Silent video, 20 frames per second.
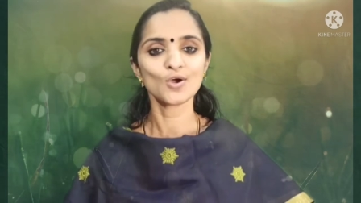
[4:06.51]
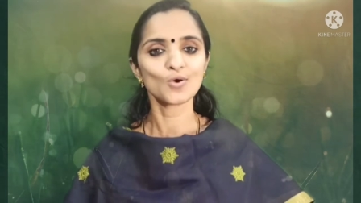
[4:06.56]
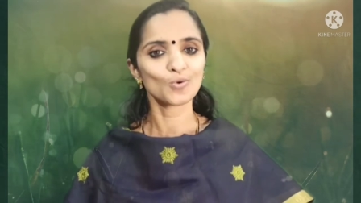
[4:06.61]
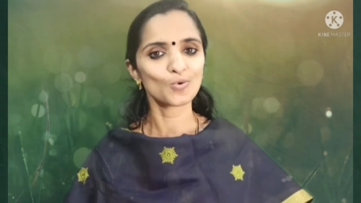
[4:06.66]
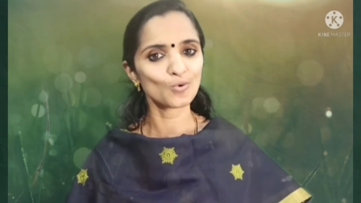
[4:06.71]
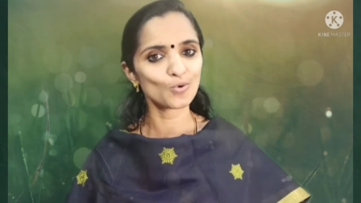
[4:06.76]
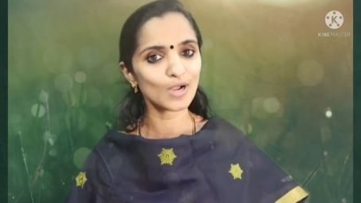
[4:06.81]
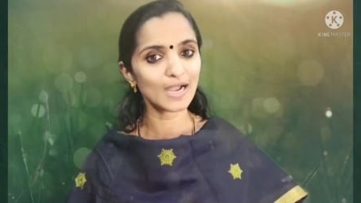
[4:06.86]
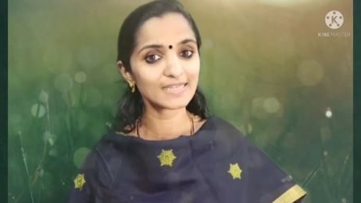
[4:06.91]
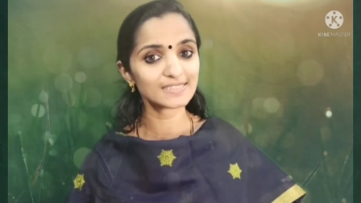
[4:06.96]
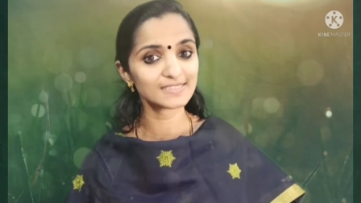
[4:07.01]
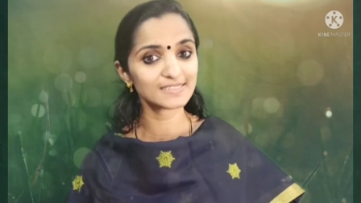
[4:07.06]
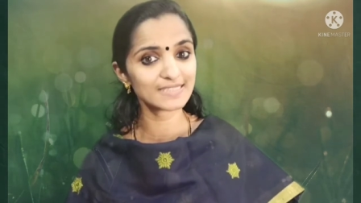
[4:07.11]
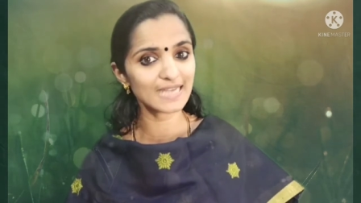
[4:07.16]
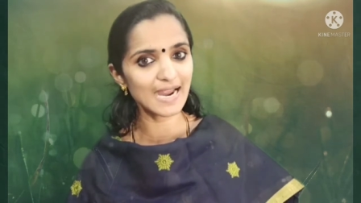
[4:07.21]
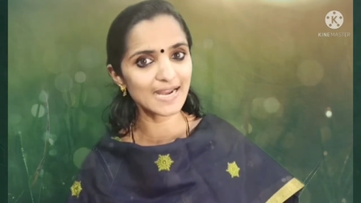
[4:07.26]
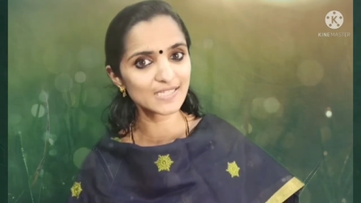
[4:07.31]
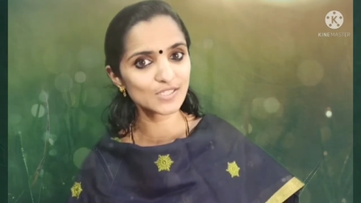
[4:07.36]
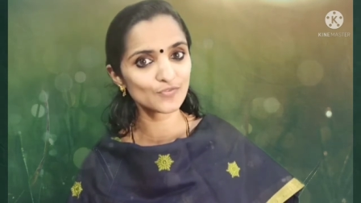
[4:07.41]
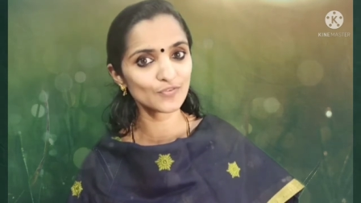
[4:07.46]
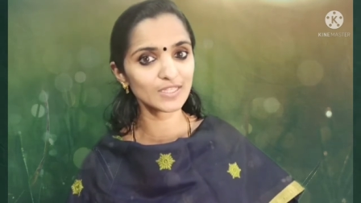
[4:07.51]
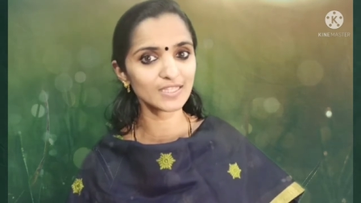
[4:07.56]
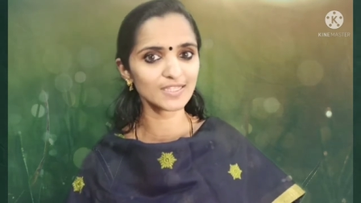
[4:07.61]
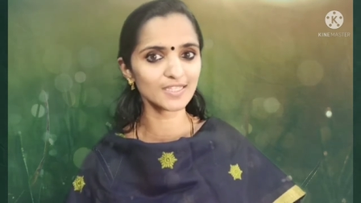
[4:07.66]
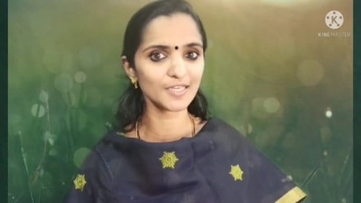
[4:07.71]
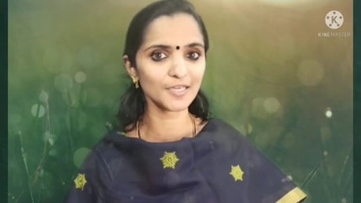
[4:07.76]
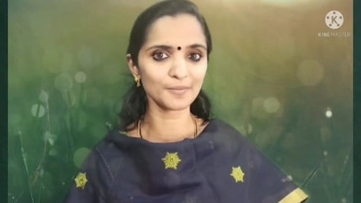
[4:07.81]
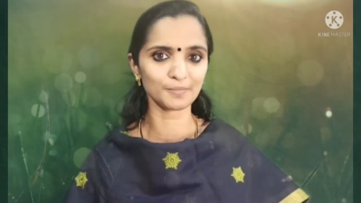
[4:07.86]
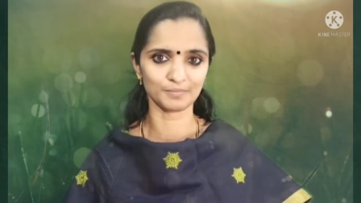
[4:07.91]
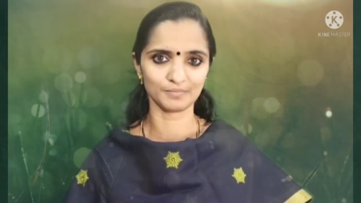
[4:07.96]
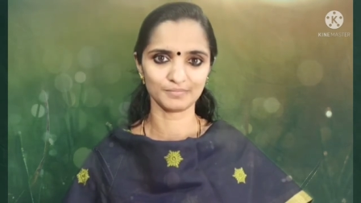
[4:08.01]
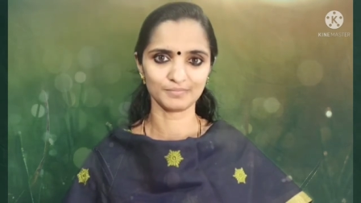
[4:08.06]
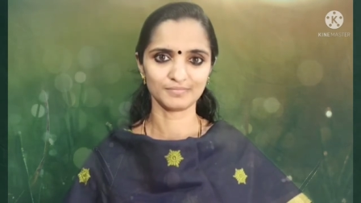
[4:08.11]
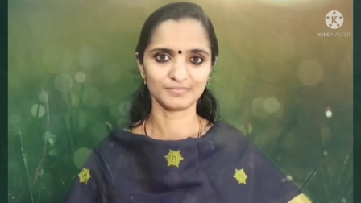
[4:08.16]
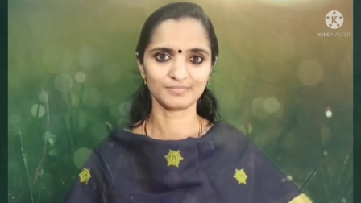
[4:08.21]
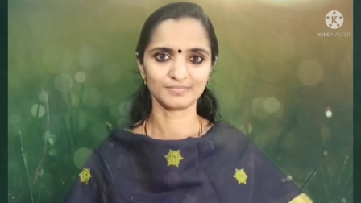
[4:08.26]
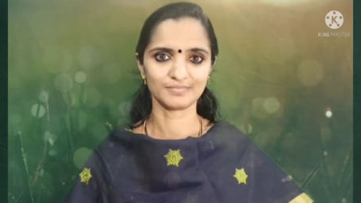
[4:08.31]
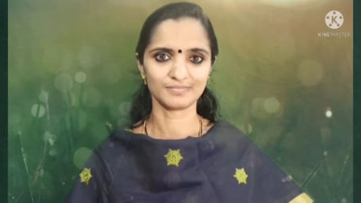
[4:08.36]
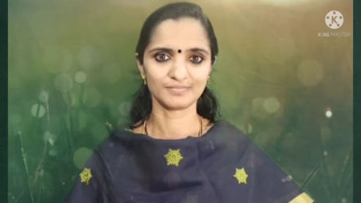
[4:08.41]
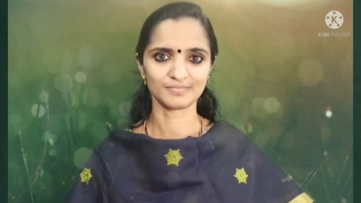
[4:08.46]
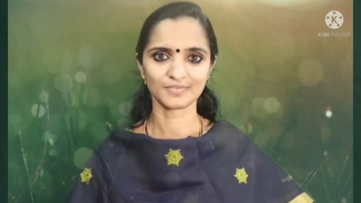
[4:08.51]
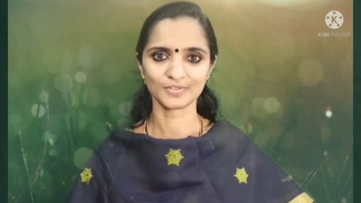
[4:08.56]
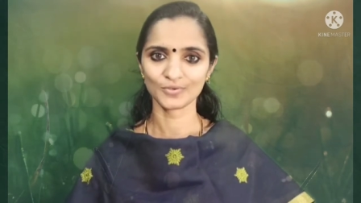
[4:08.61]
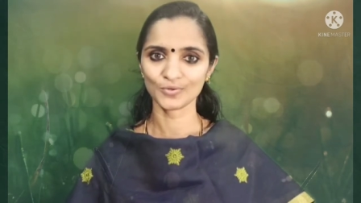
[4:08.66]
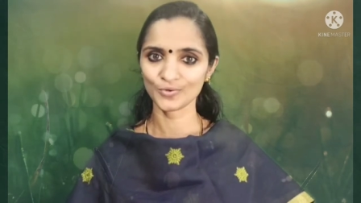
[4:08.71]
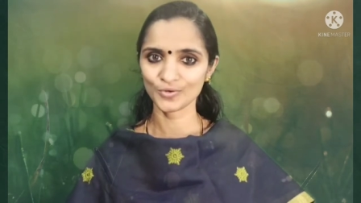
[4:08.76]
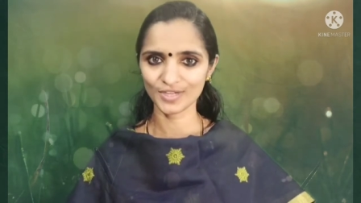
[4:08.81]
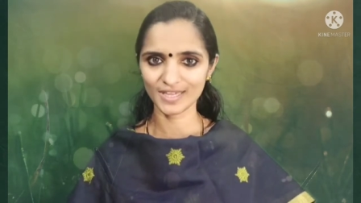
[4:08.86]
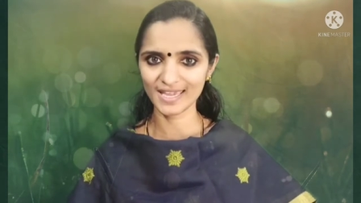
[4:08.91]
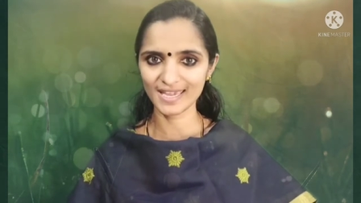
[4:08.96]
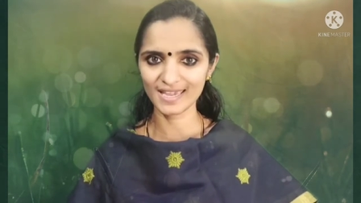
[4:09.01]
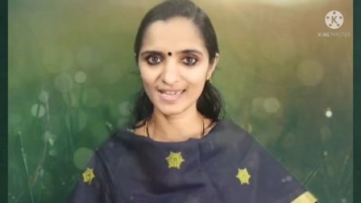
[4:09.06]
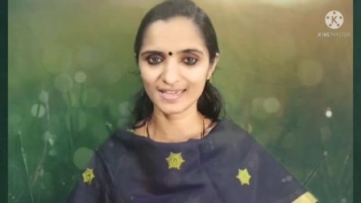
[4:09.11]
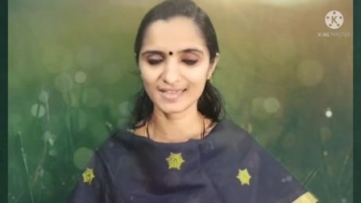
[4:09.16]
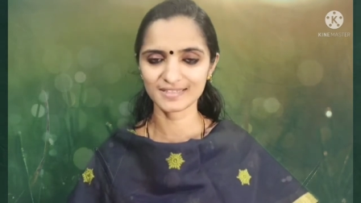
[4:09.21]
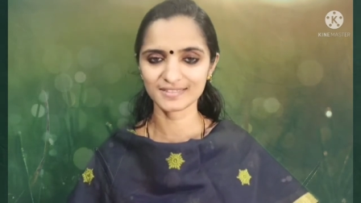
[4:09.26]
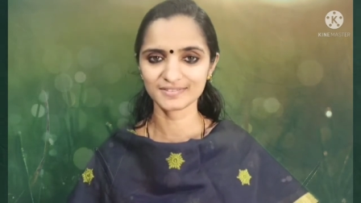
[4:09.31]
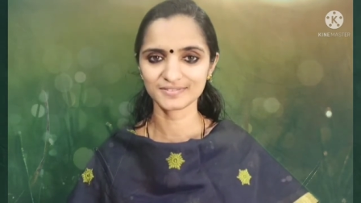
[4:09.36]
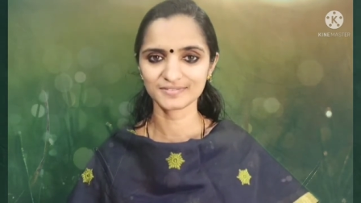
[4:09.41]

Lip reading: who had danced with him. Okay.